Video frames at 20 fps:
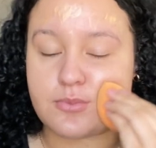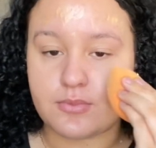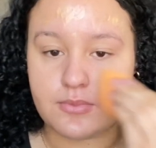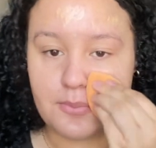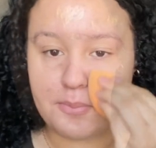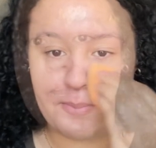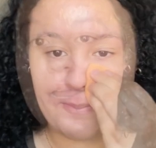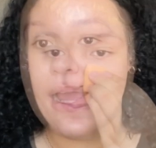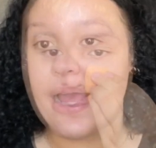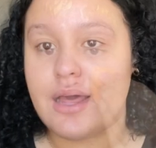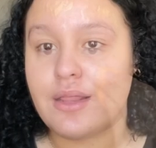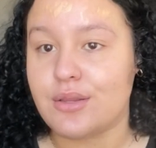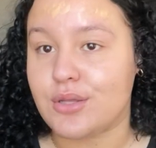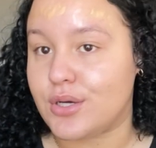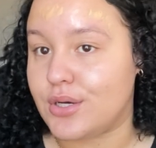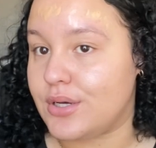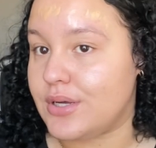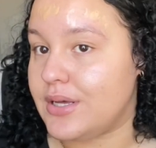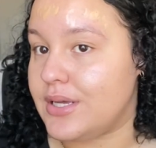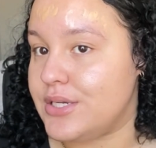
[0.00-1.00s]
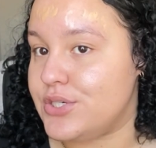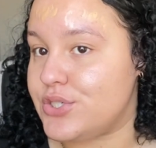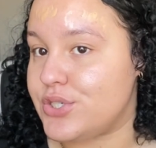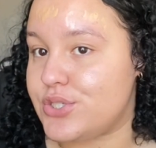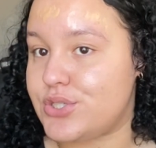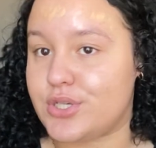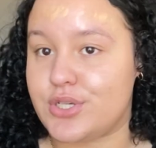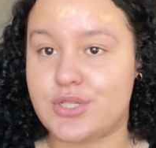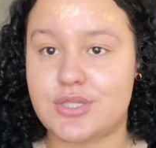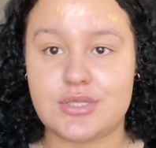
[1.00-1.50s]
Look at how it
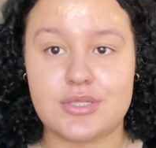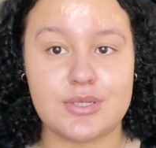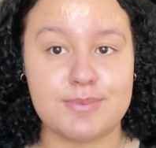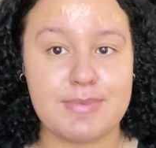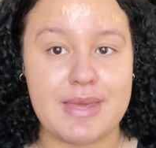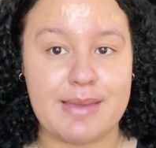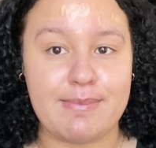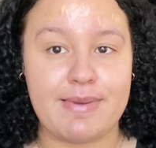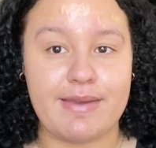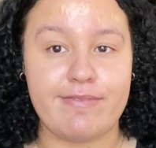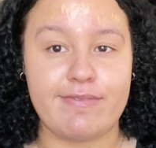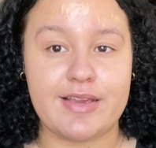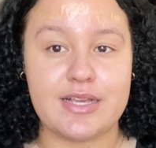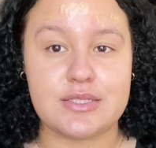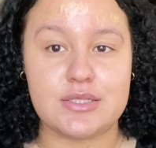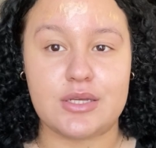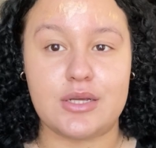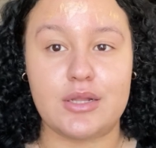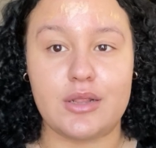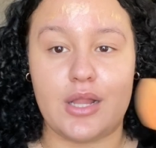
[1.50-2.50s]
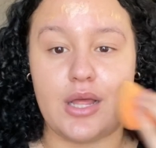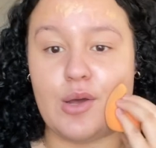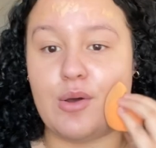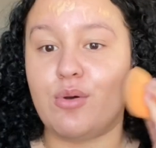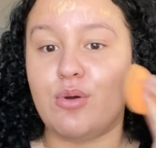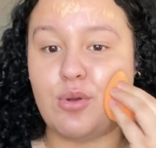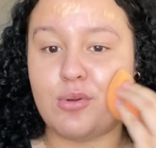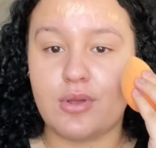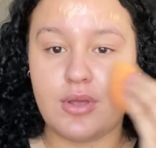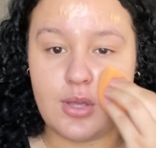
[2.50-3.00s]
just starts to make my face
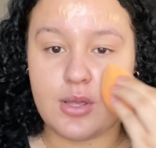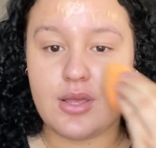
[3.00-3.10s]
glow.